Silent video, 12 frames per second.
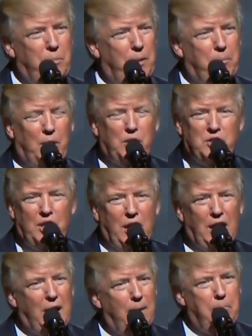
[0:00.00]
people are
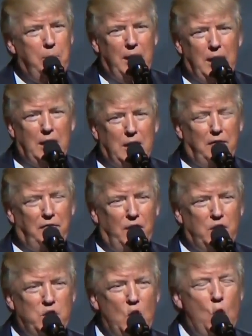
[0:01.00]
seeing a big
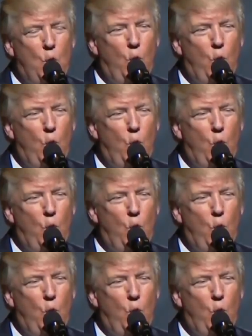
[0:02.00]
difference.